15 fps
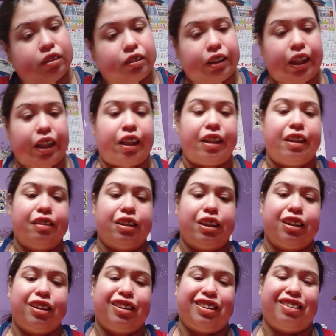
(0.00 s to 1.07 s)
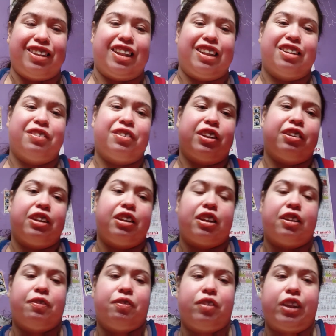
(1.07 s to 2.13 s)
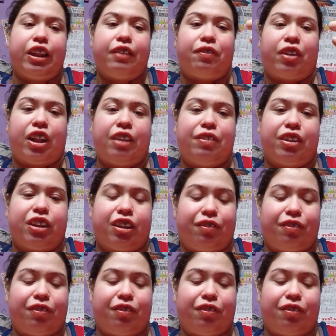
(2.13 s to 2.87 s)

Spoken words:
Okay, I use it. Okay, sometimes I get primer